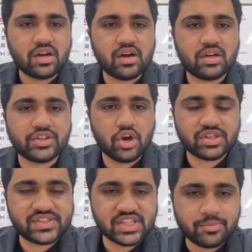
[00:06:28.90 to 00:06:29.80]
Your
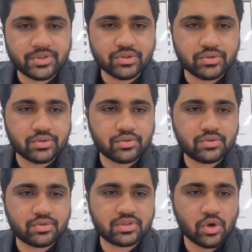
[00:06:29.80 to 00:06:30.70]

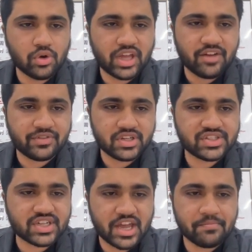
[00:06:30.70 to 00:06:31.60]
CPU load average
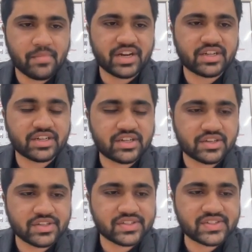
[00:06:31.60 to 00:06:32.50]
time might
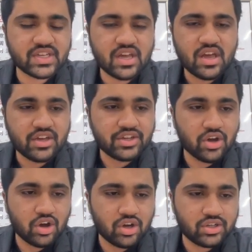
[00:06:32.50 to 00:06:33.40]
increase,
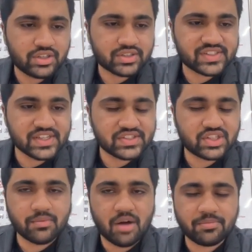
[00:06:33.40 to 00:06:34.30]
your system
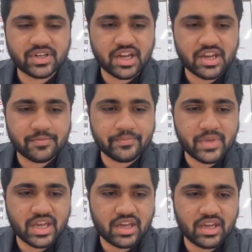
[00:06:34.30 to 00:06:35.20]
uptime
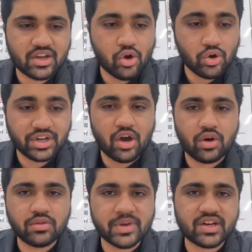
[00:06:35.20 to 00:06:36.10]
may go
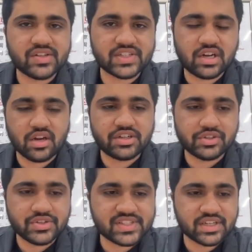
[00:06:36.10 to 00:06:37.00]
down because it
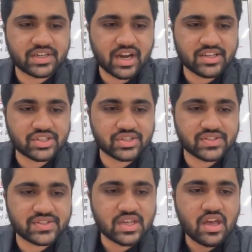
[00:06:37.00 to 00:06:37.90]
continuously
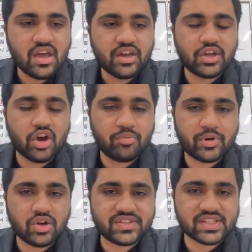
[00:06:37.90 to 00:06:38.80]
crashes, your
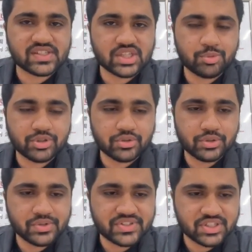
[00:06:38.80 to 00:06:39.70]
process CPU
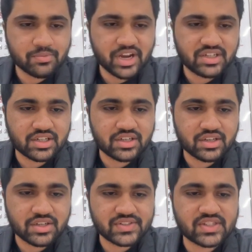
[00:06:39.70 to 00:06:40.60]
usage might
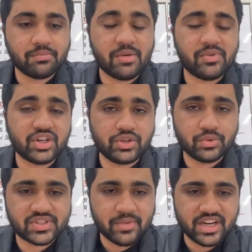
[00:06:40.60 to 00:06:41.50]
increase, the memory
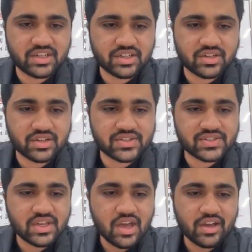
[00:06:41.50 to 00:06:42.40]
used might increase,
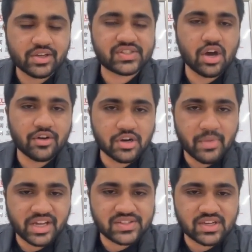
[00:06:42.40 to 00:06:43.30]
your server
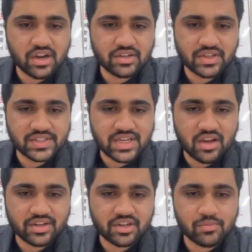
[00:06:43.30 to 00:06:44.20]
might start
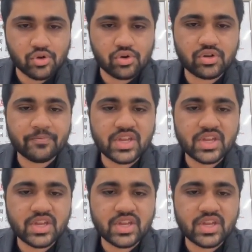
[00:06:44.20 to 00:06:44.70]
restarting more,